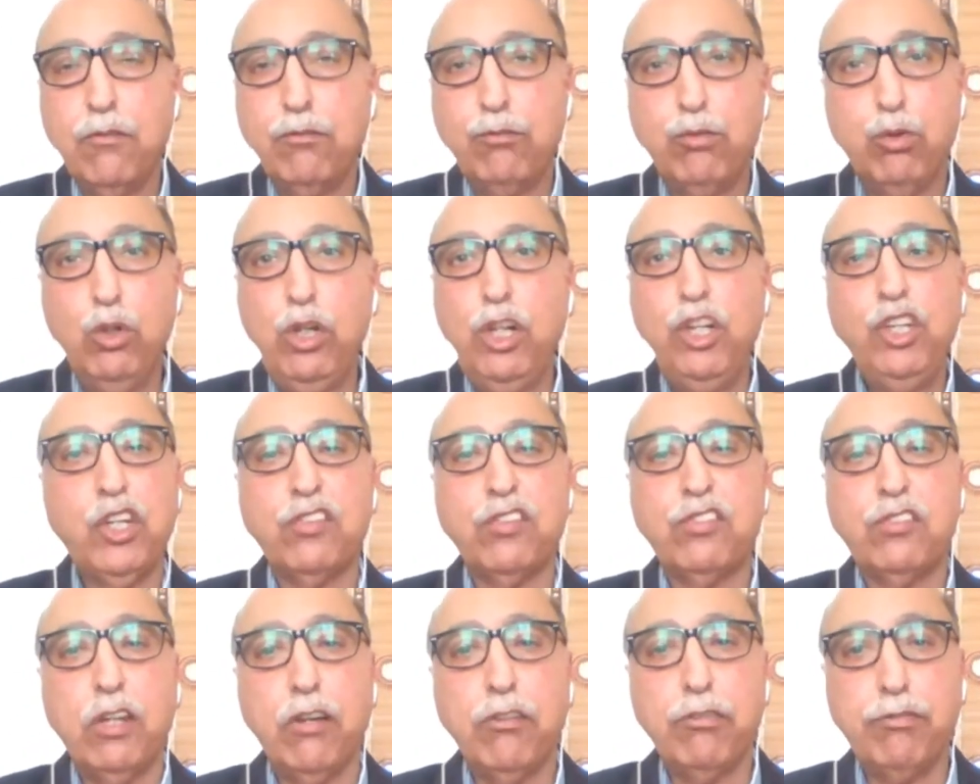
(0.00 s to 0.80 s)
fully
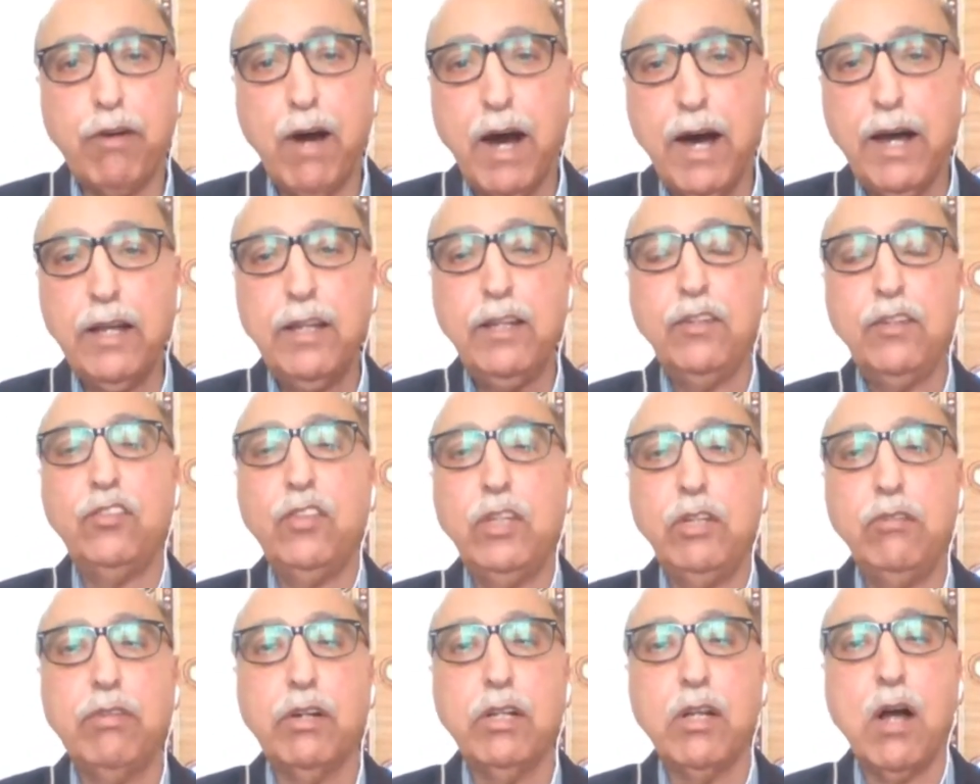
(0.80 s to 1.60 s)
justifies
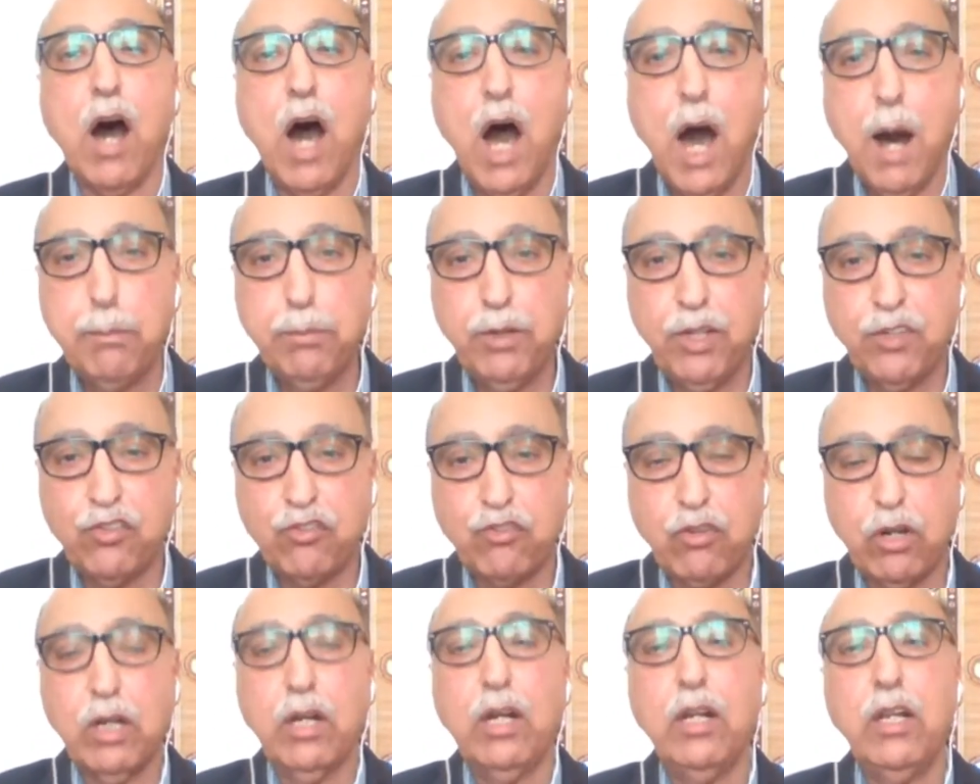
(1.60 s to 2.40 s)
even armed
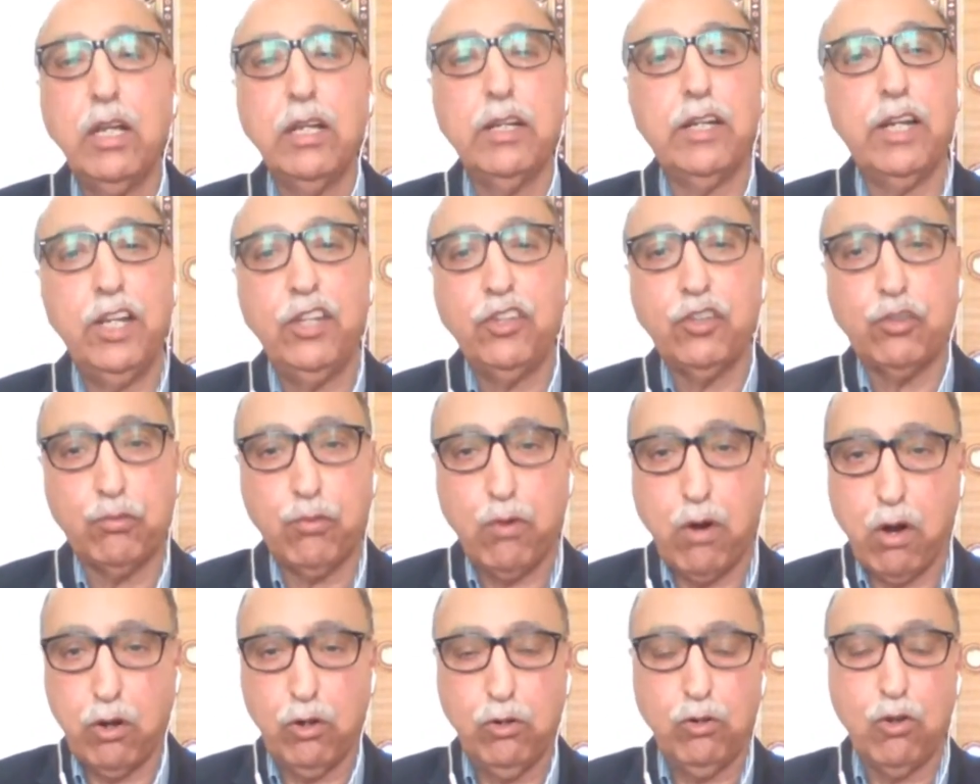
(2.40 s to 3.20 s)
struggle against
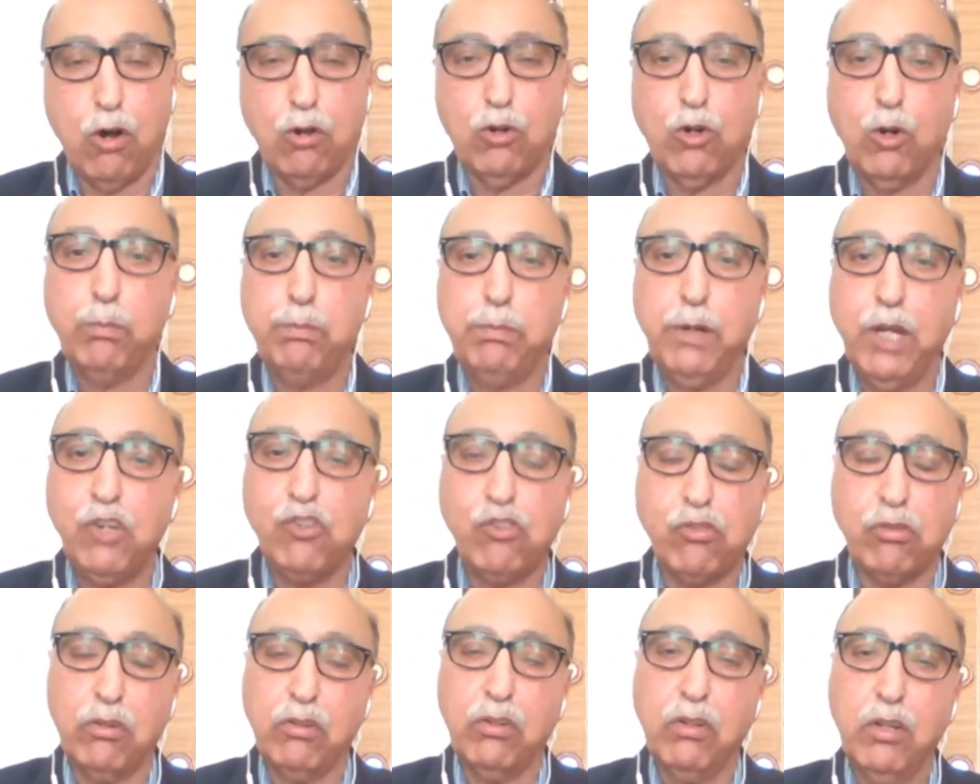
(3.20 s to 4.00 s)
foreign
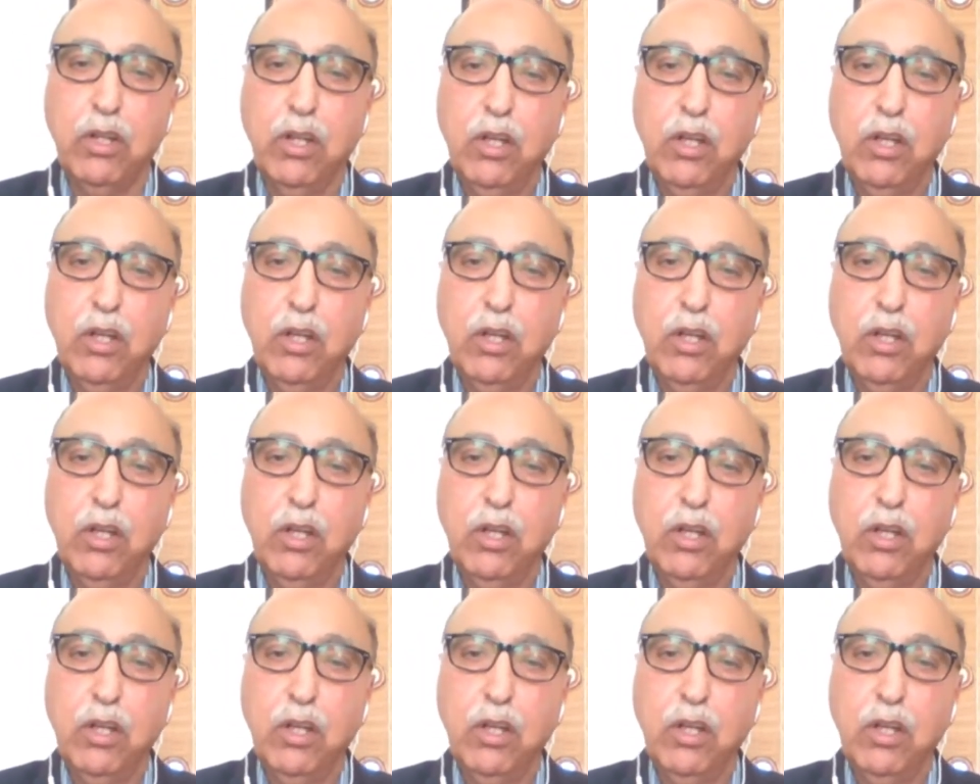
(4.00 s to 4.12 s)
occupation.